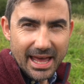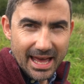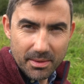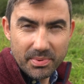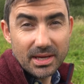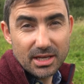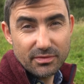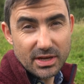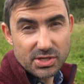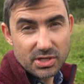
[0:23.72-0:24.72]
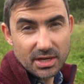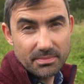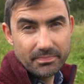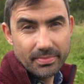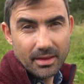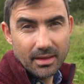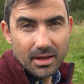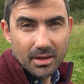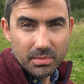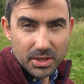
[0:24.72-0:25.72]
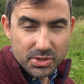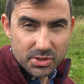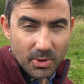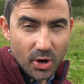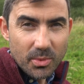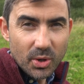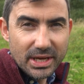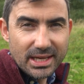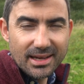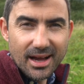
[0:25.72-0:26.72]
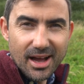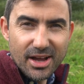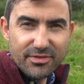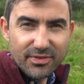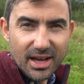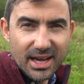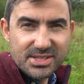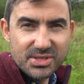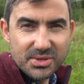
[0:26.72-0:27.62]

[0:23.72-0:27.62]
epic adventure because tomorrow morning I fly